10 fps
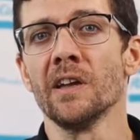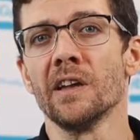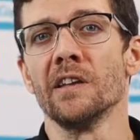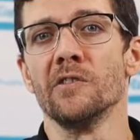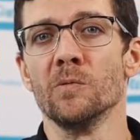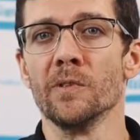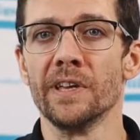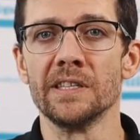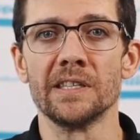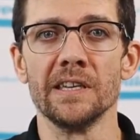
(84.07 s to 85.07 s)
and you will
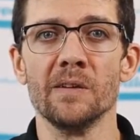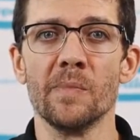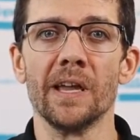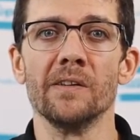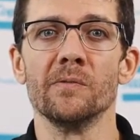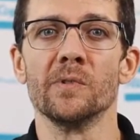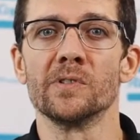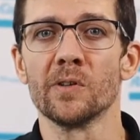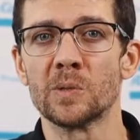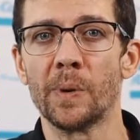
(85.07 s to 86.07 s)
then see the main
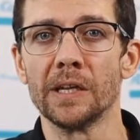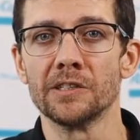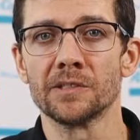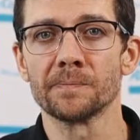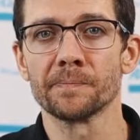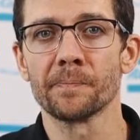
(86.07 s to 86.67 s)
results page.